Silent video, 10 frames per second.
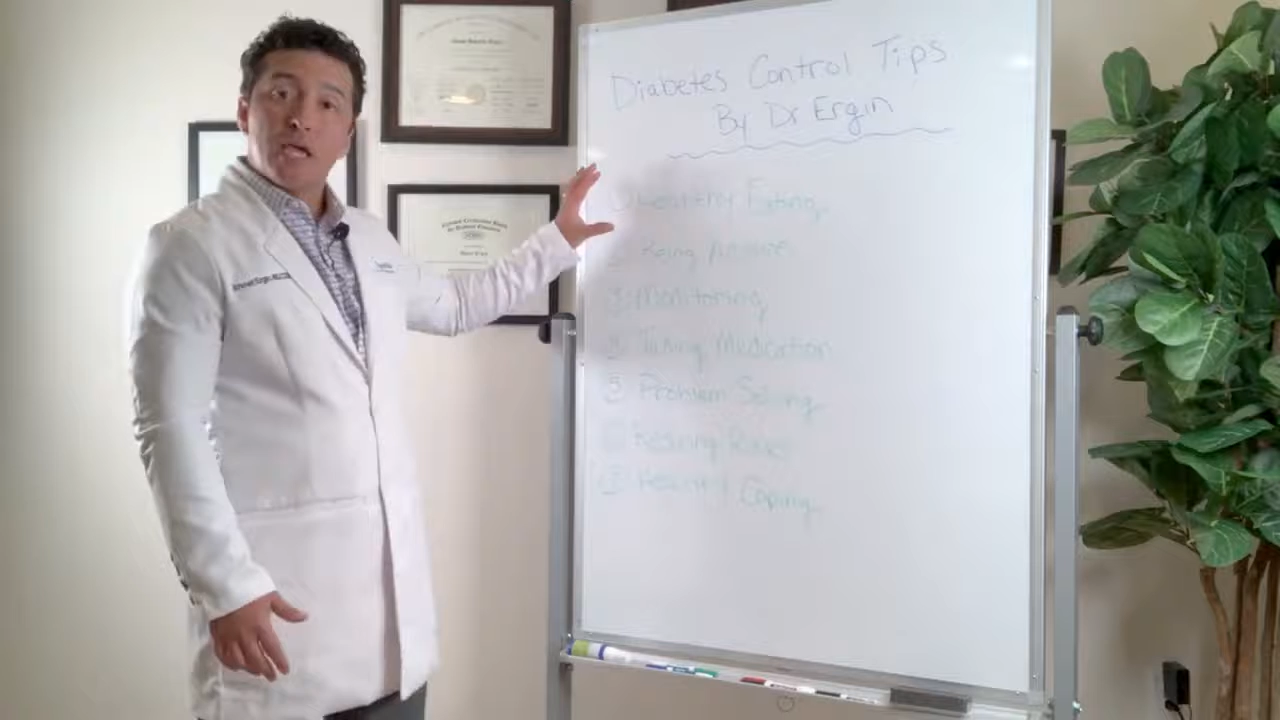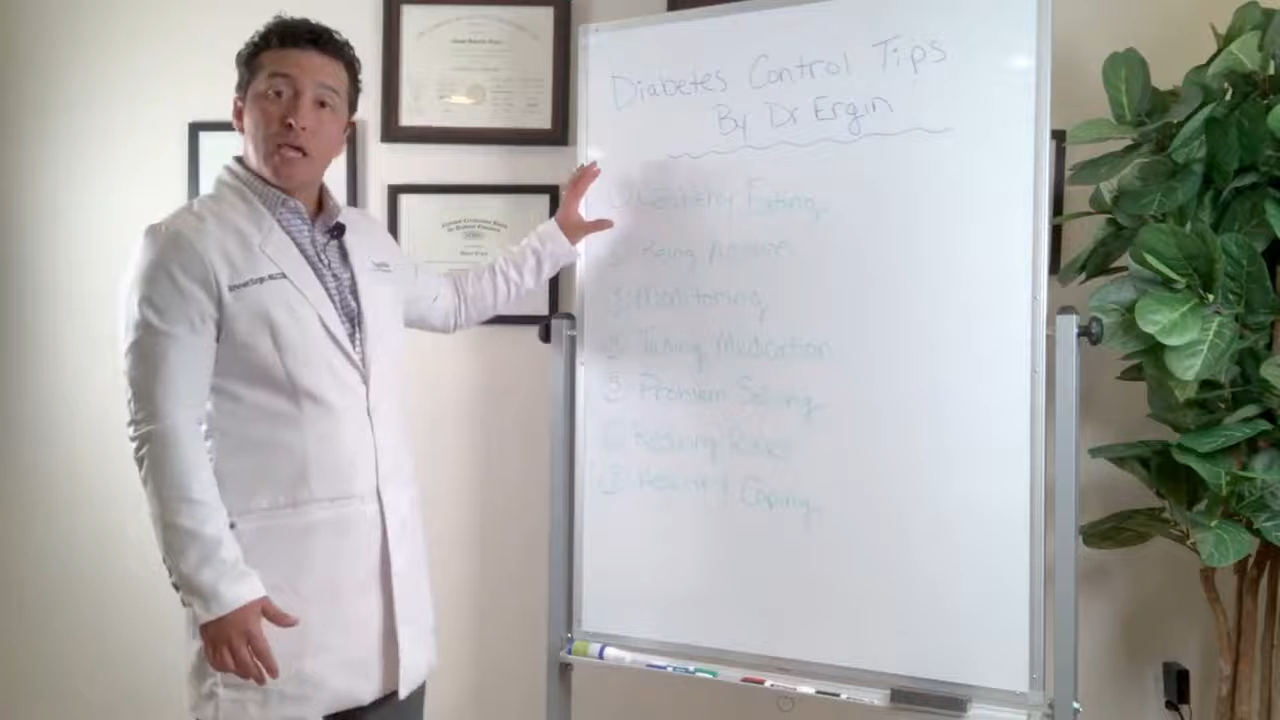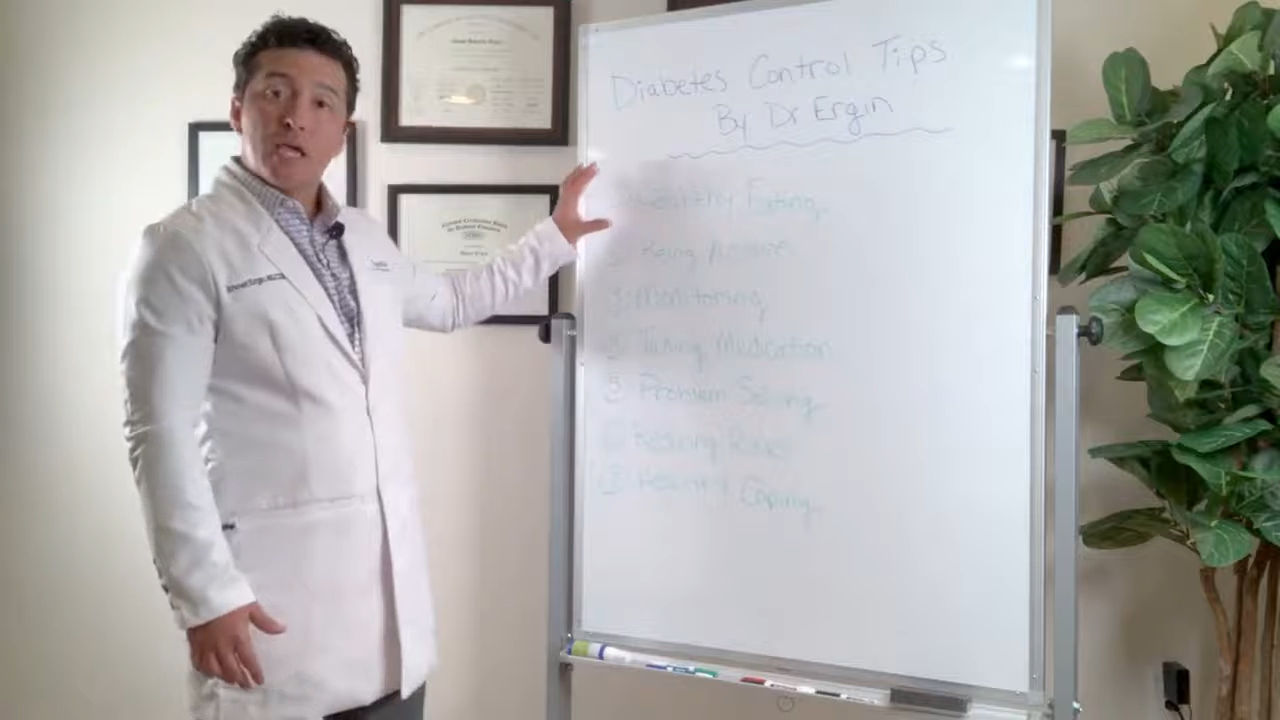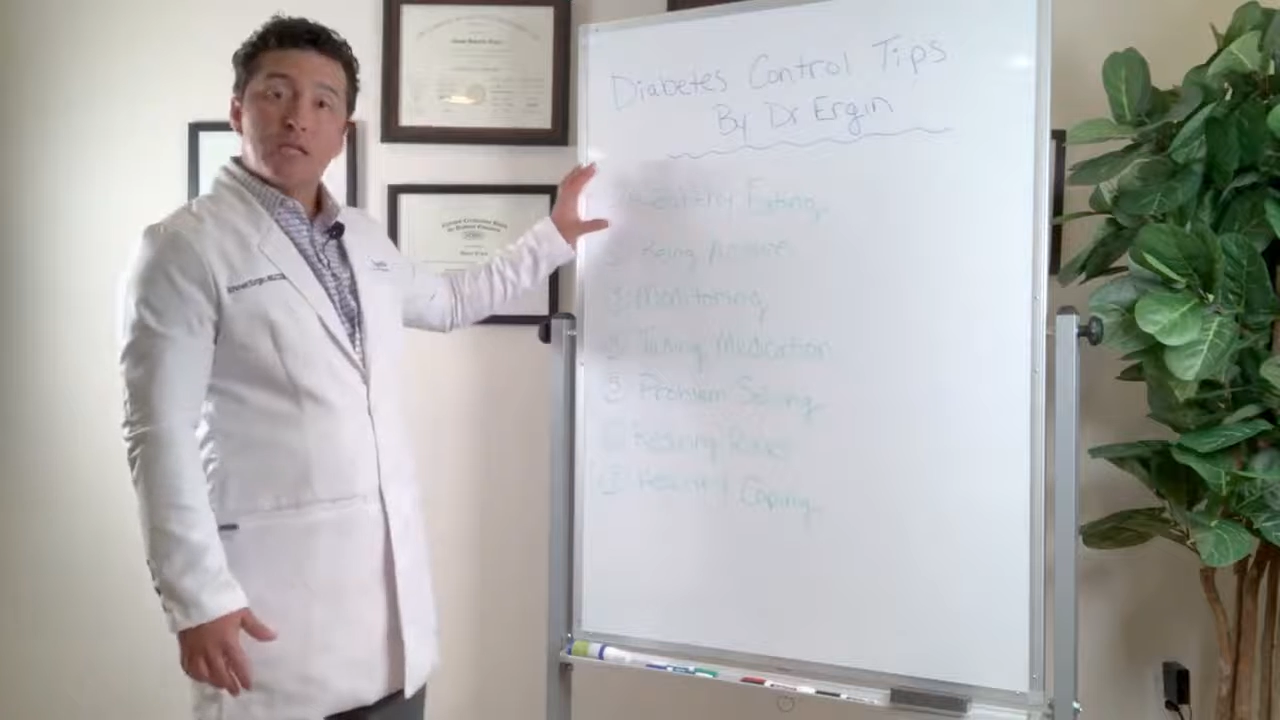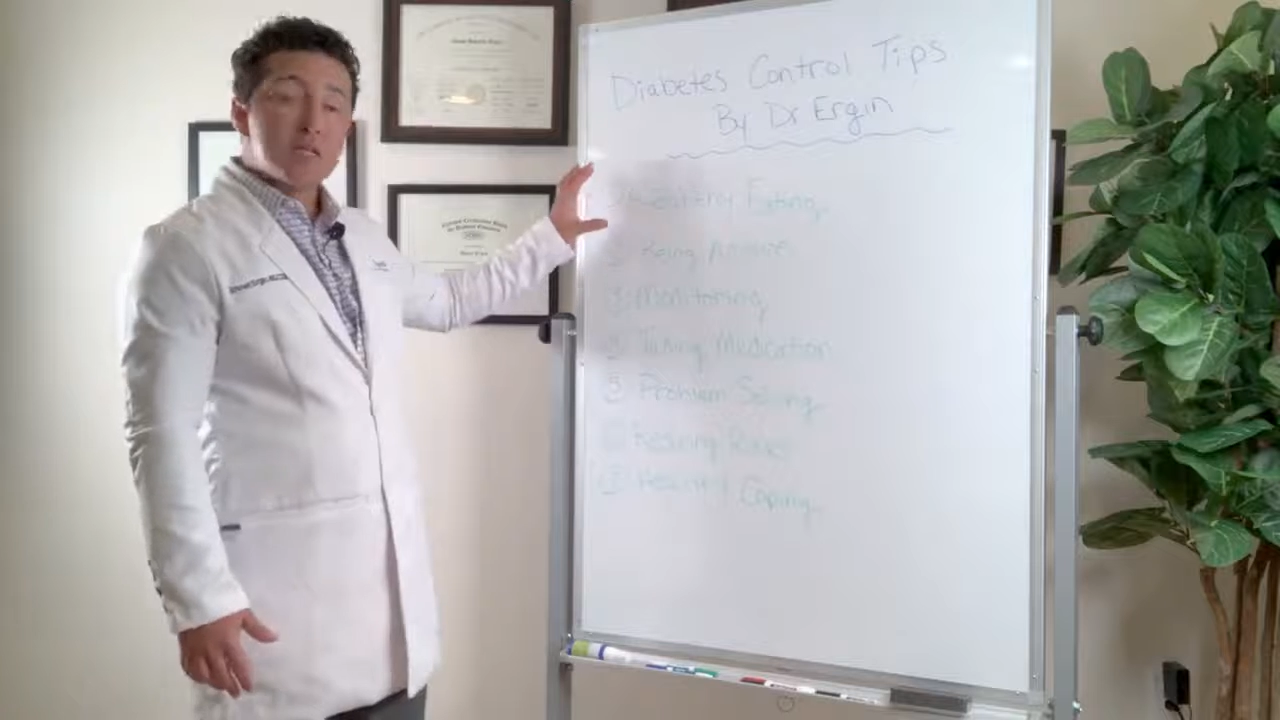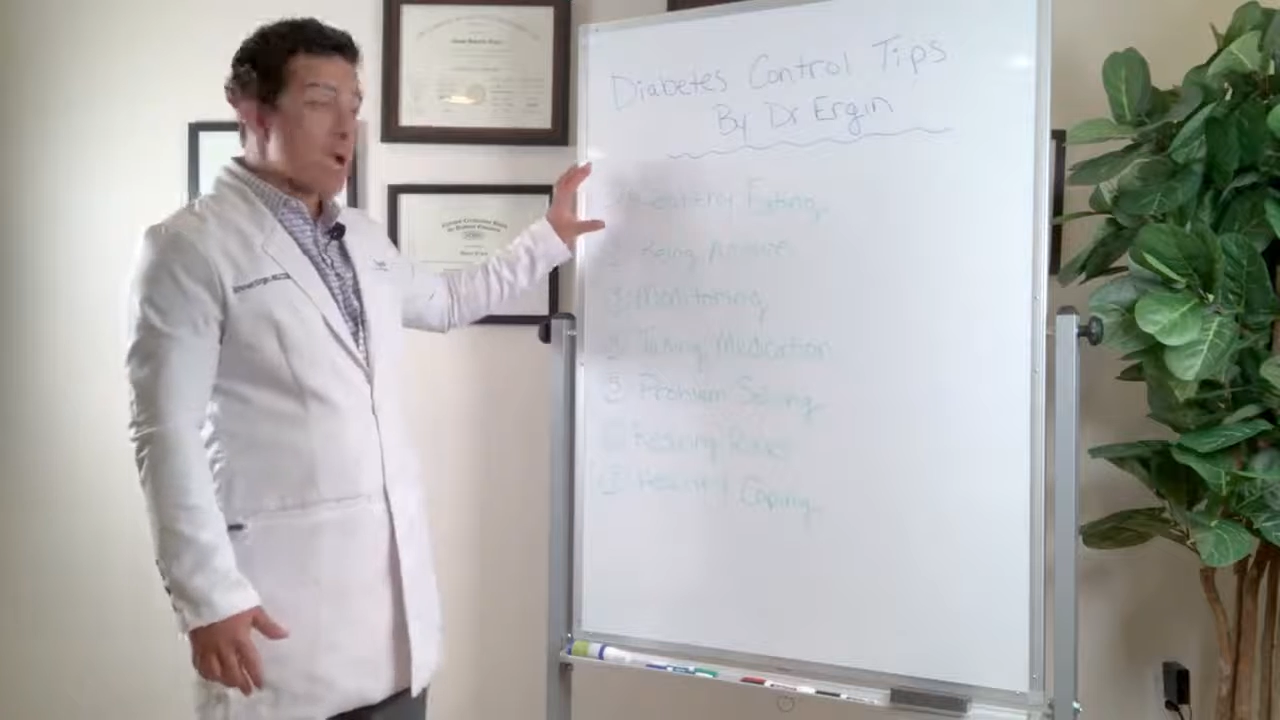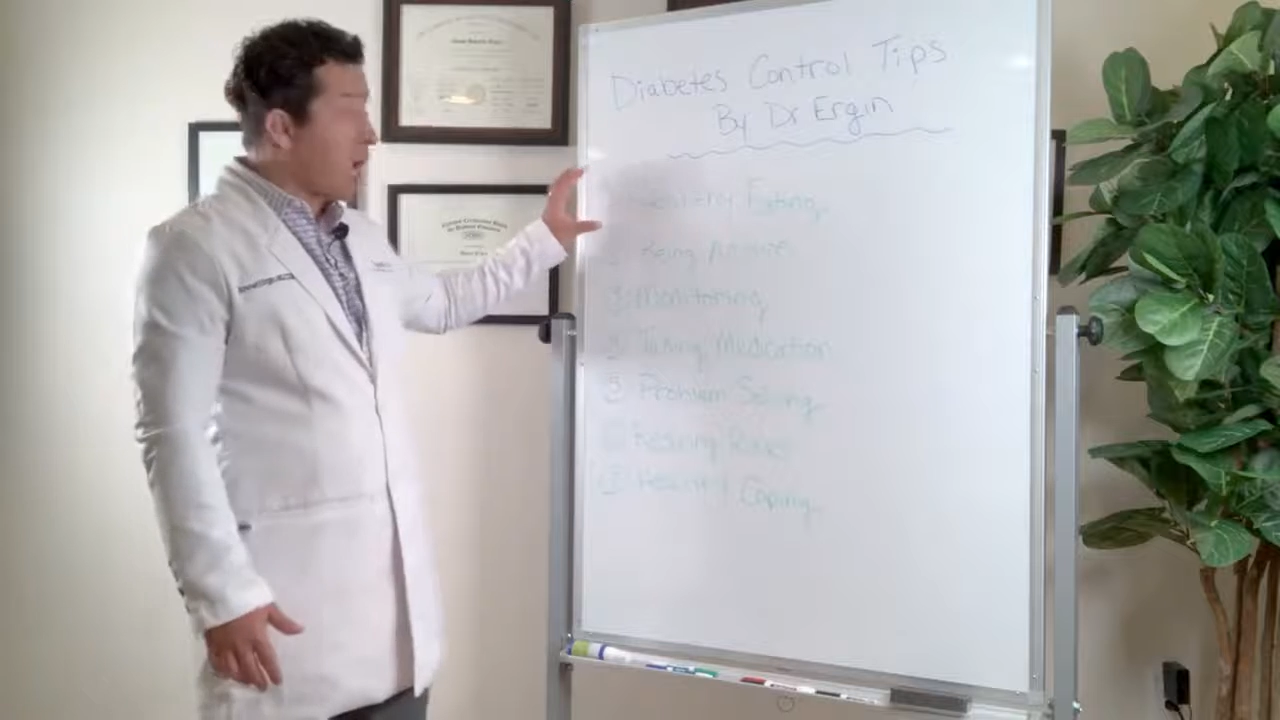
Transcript: and